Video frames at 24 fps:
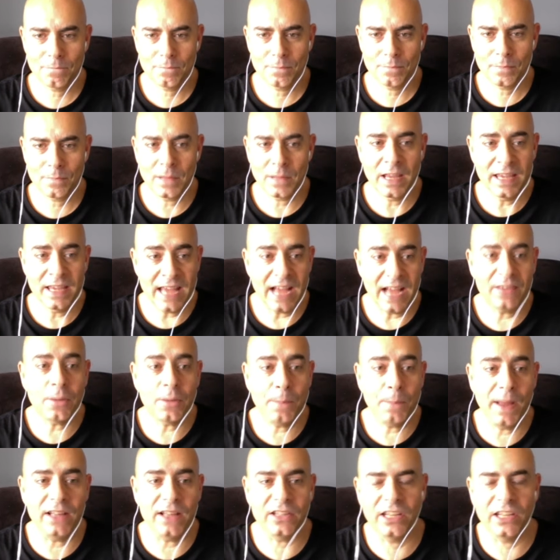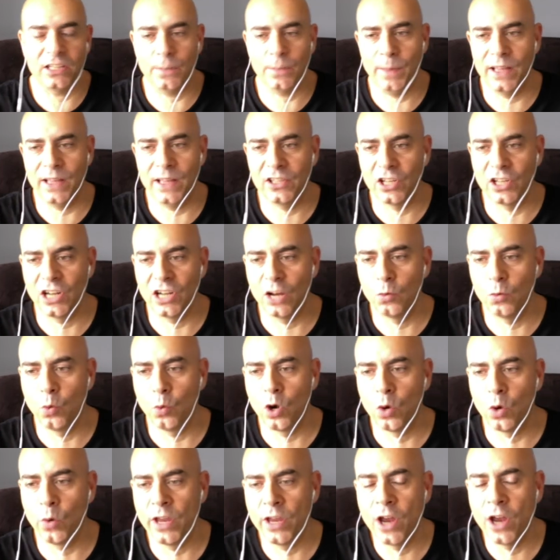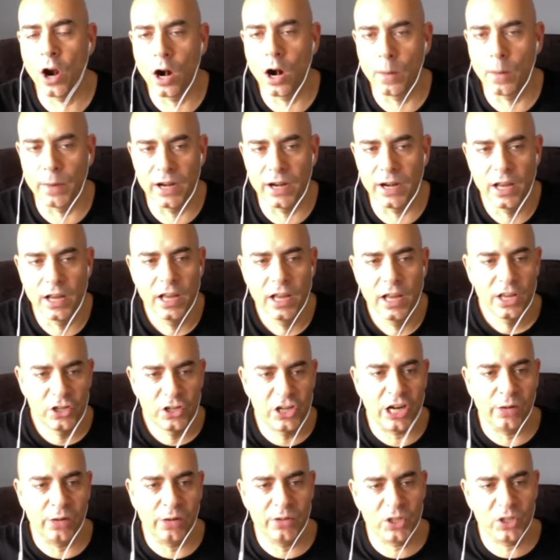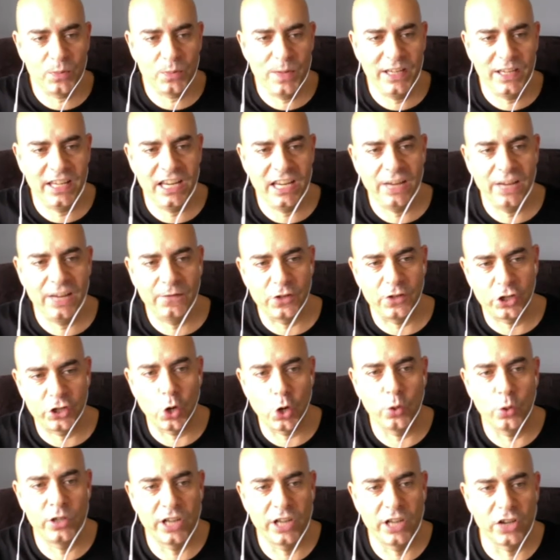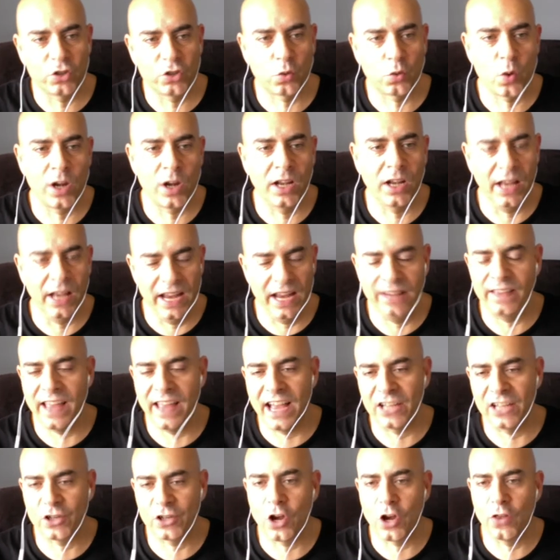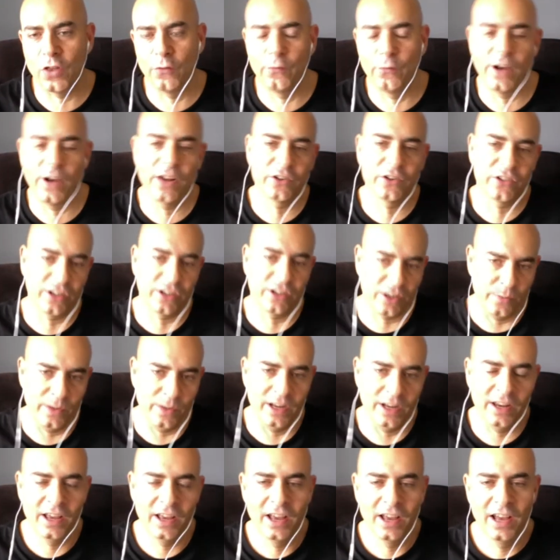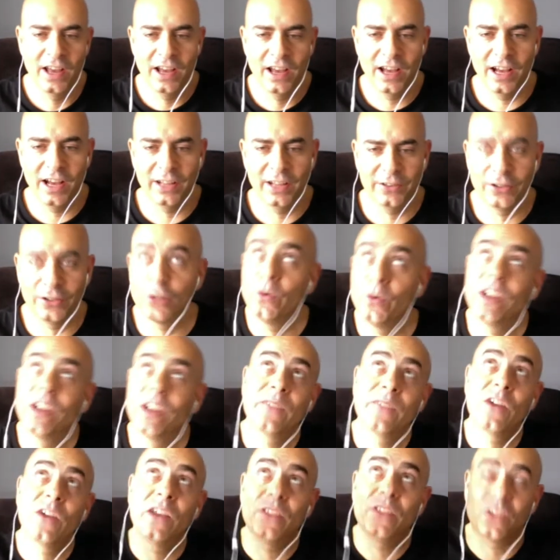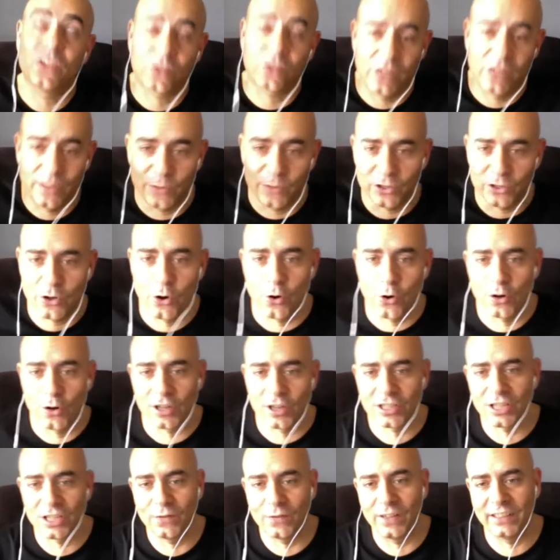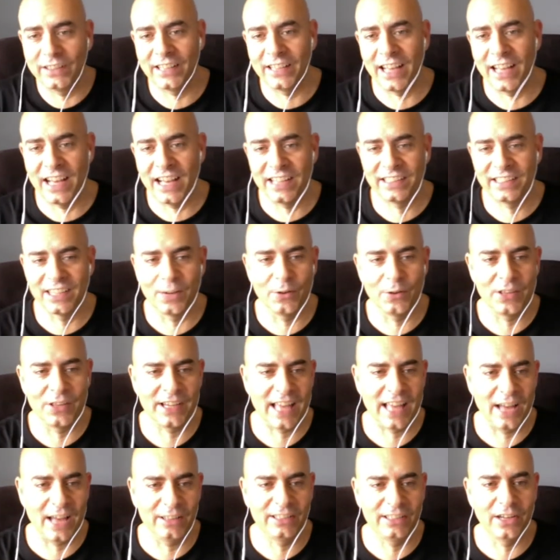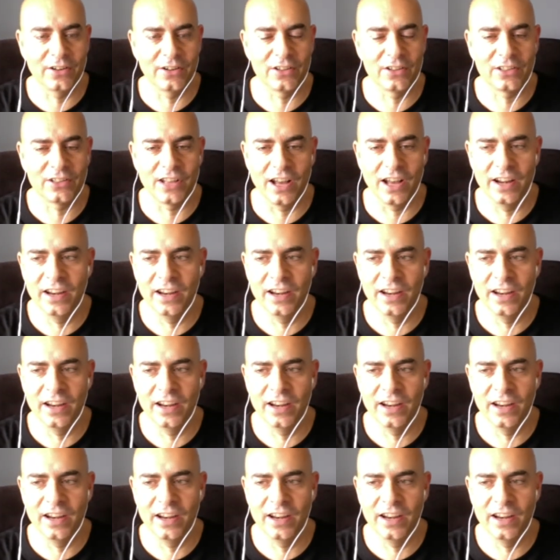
Yeah, it depends. It depends on where we are. But generally speaking, if the show does run late, they ask all the fighters to come in to the ring. They've got the streamers going and stuff like that when the countdown is done.